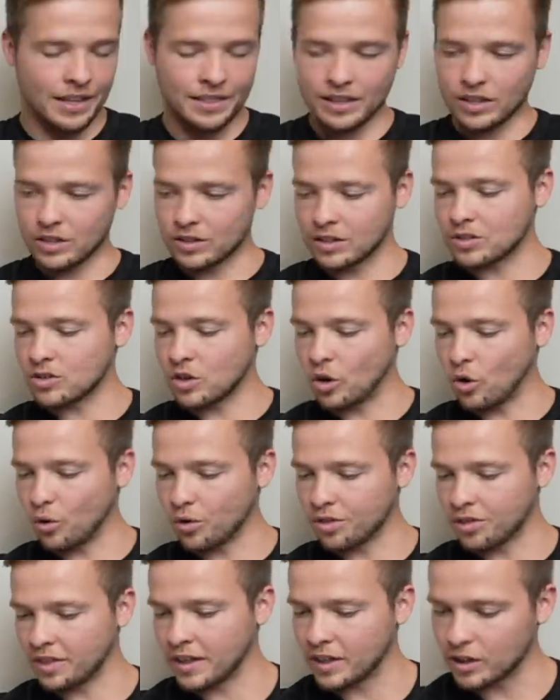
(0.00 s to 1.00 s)
I think this
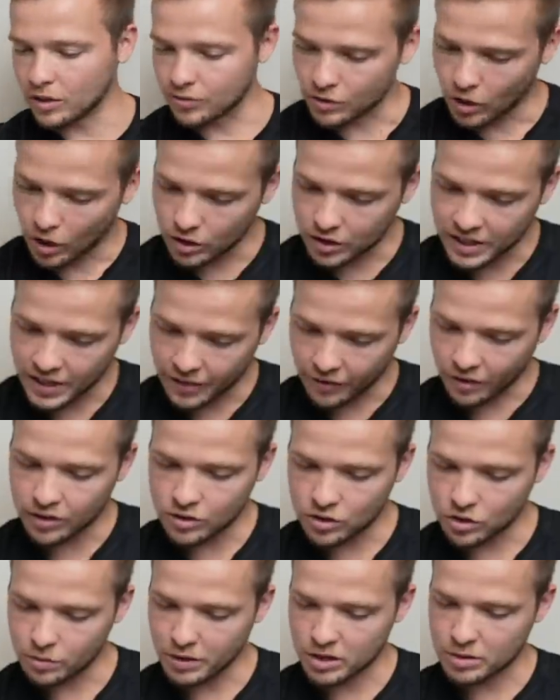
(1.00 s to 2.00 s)
whole thing of not
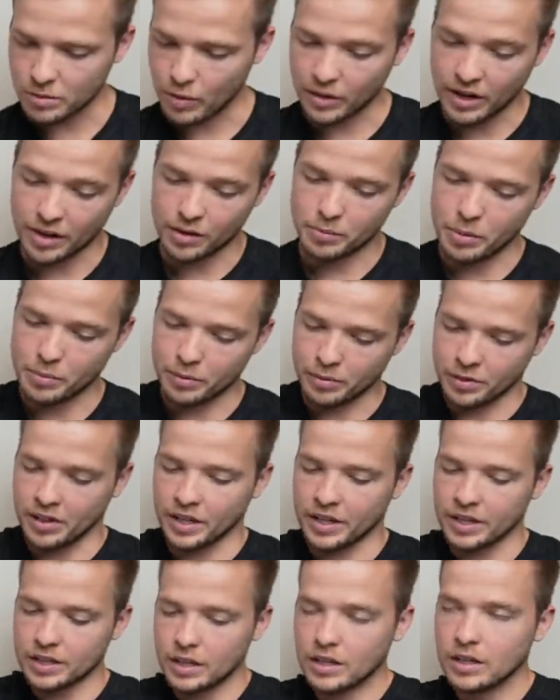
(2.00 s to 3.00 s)
caring too much about what other people
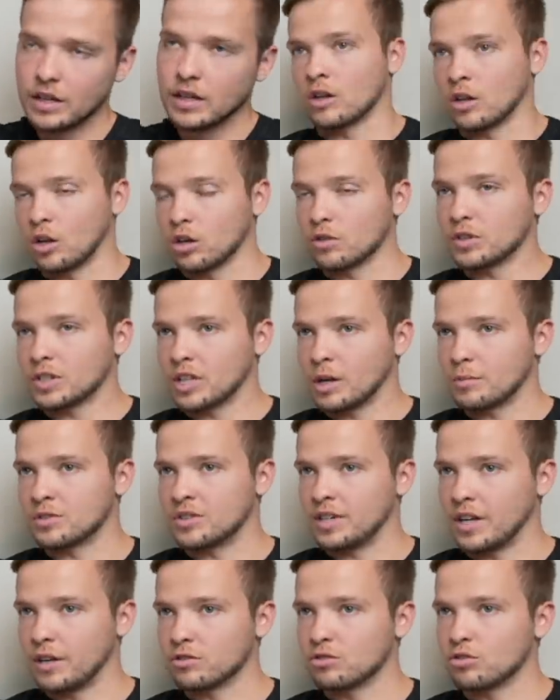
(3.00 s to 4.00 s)
think, a lot of it comes
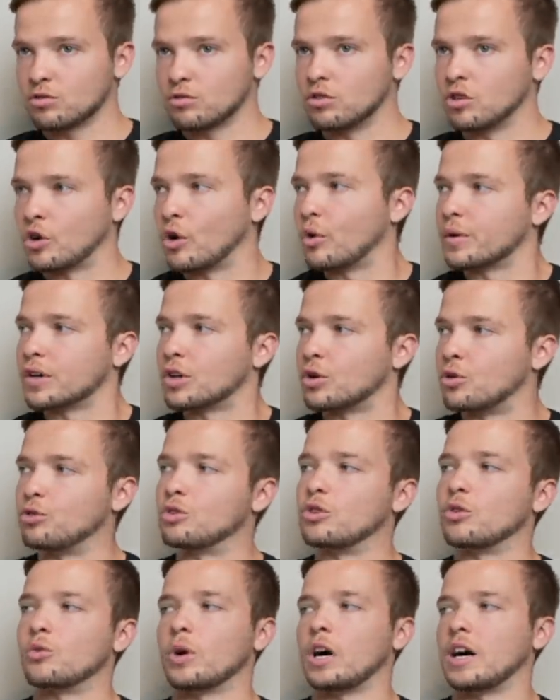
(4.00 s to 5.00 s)
down to knowing who
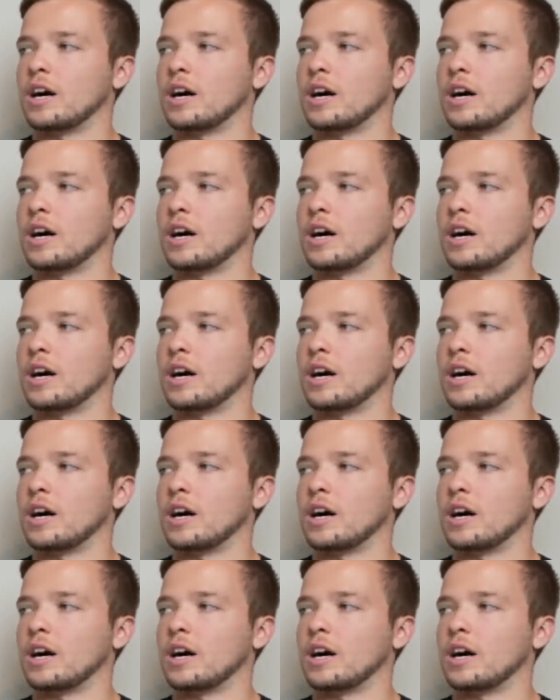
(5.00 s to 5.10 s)
you